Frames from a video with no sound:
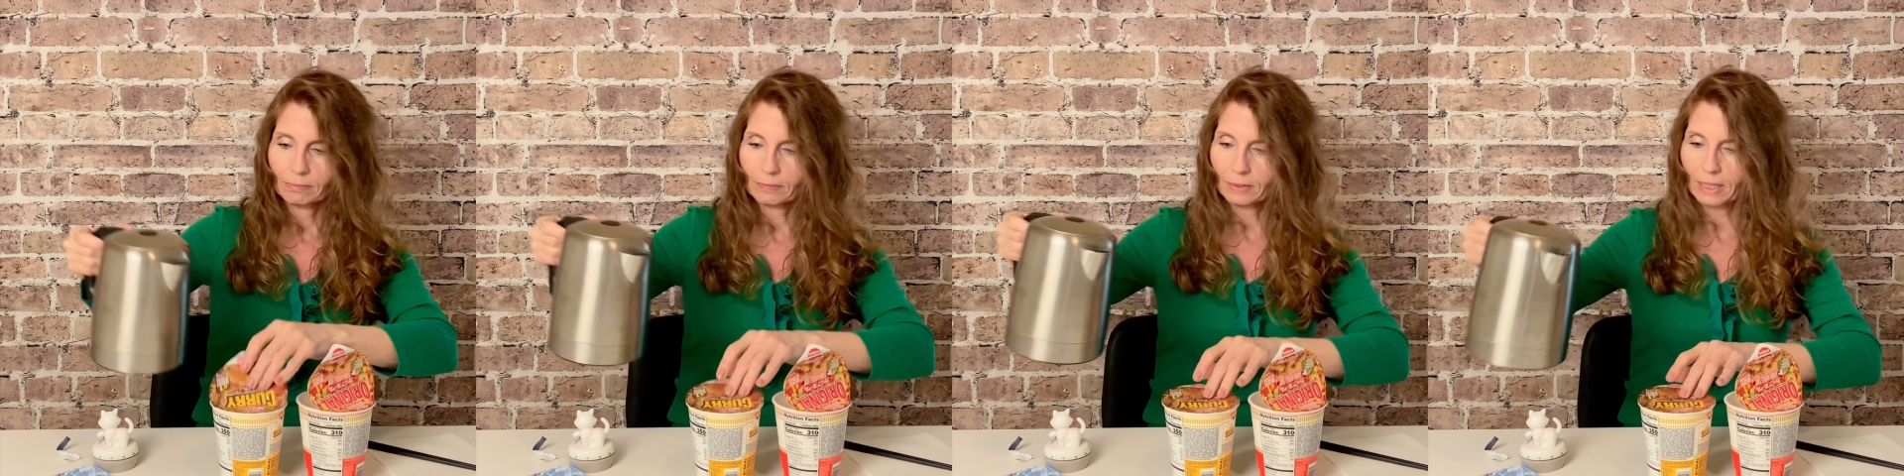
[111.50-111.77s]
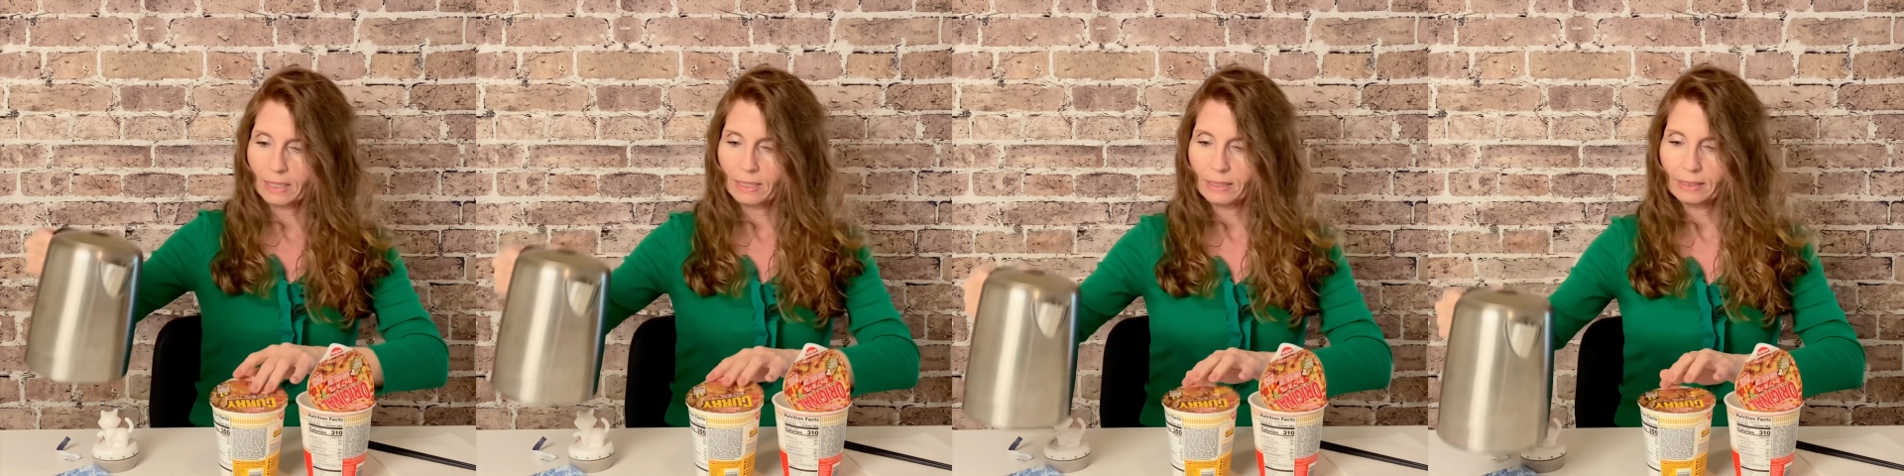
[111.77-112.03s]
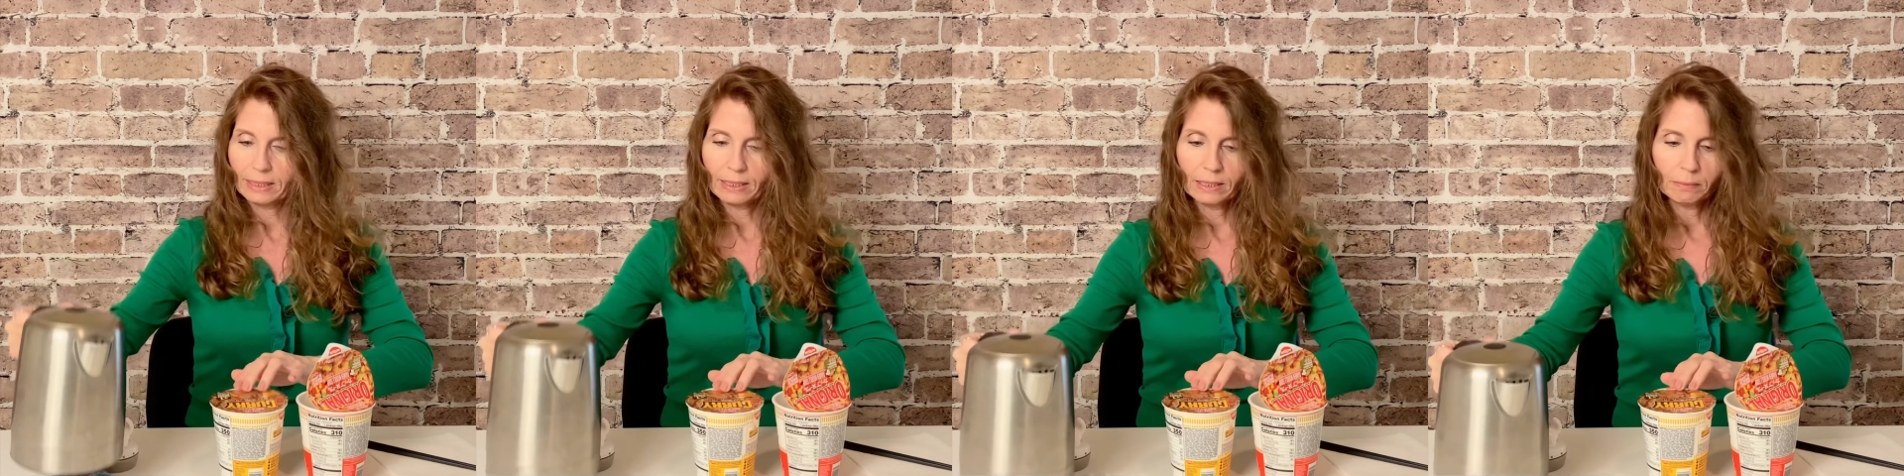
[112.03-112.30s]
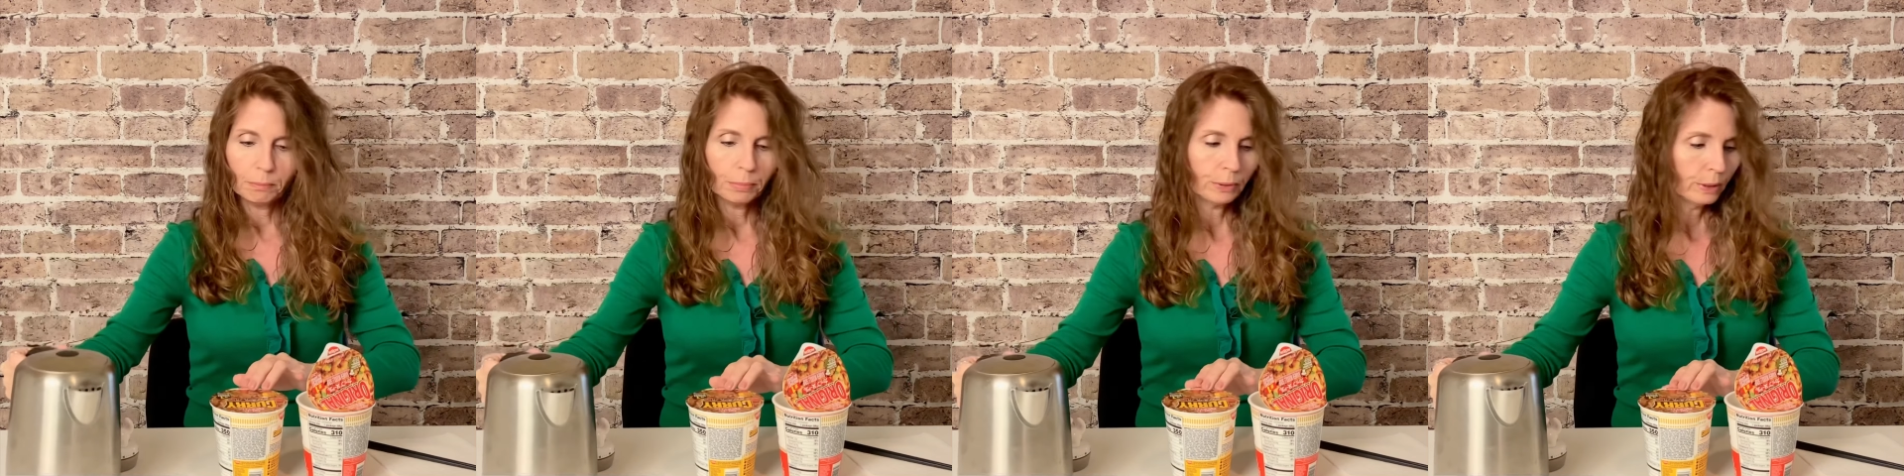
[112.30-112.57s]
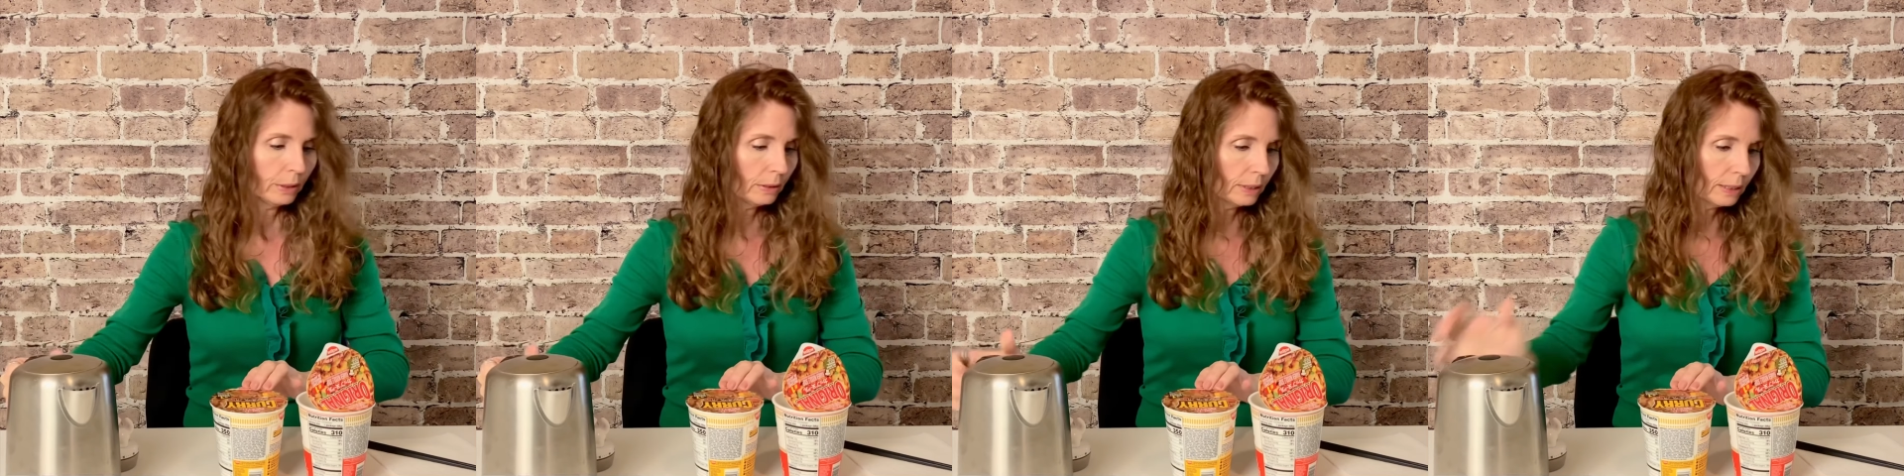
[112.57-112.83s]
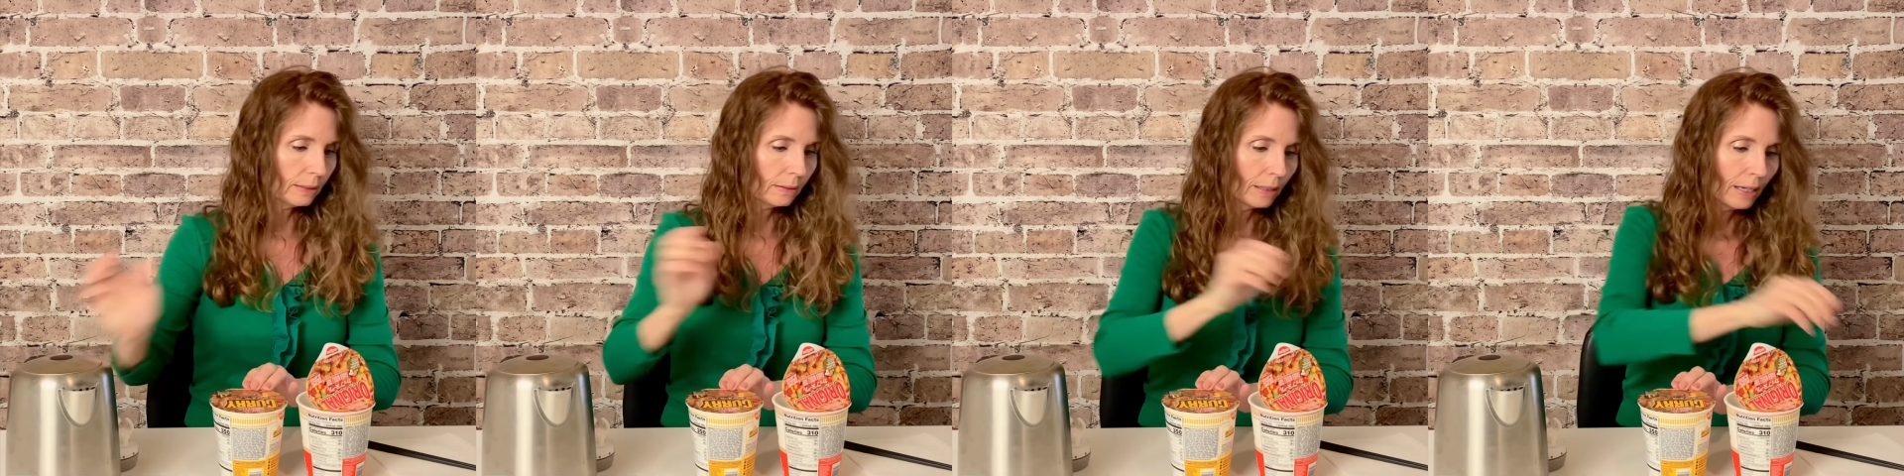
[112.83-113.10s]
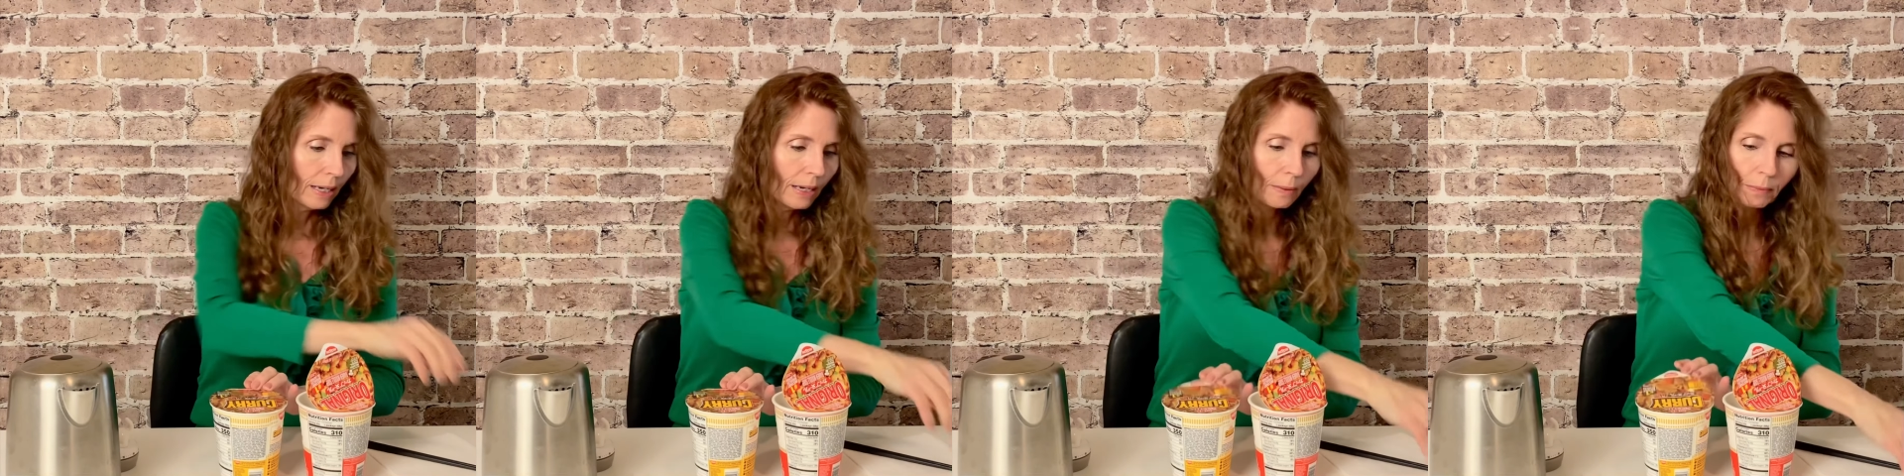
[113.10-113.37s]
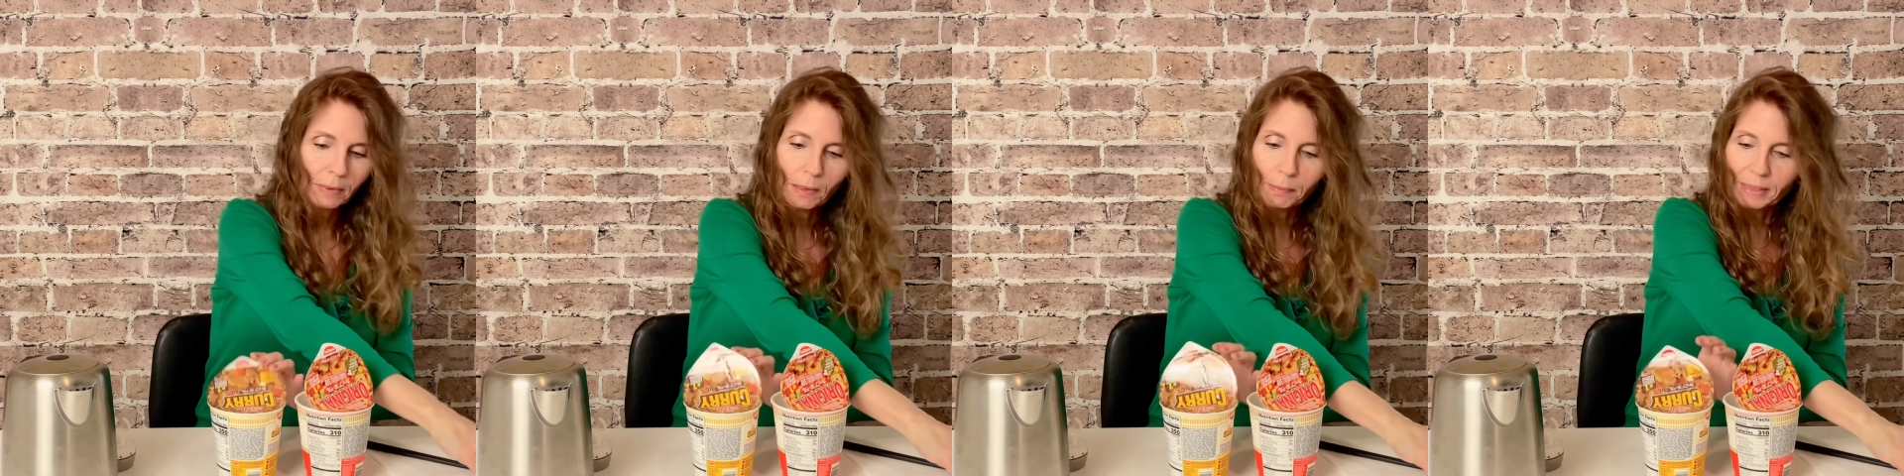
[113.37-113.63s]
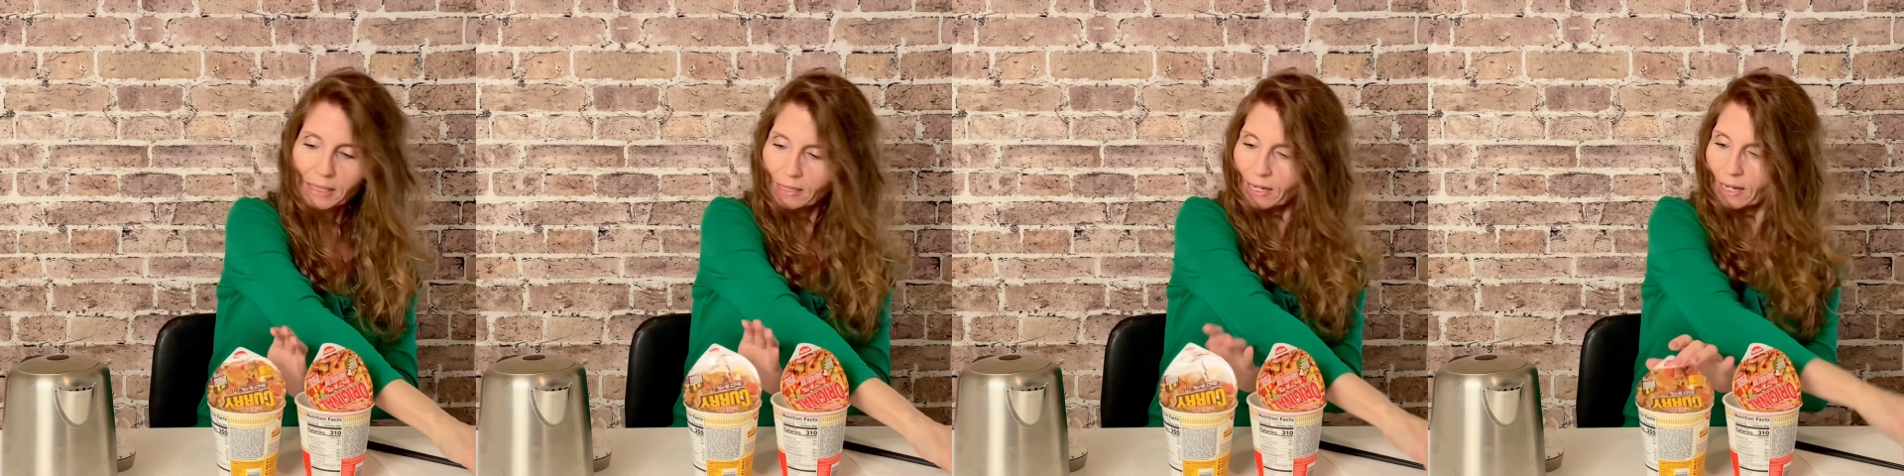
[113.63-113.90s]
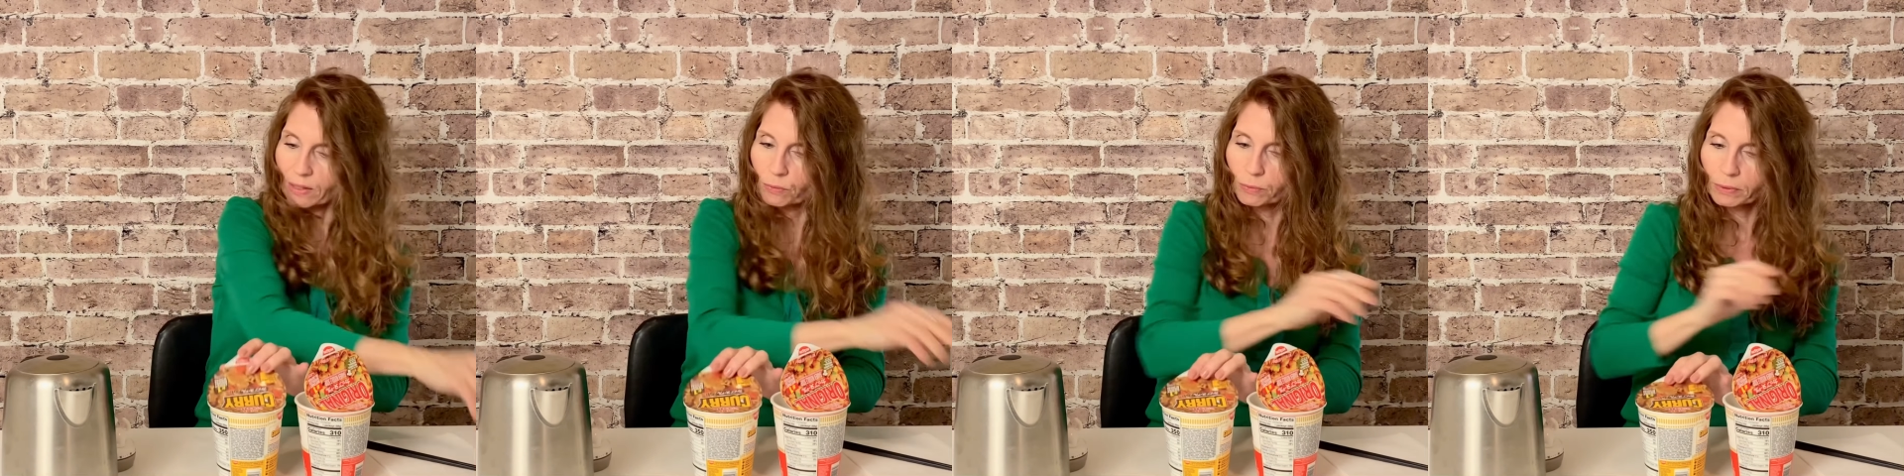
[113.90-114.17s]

And then I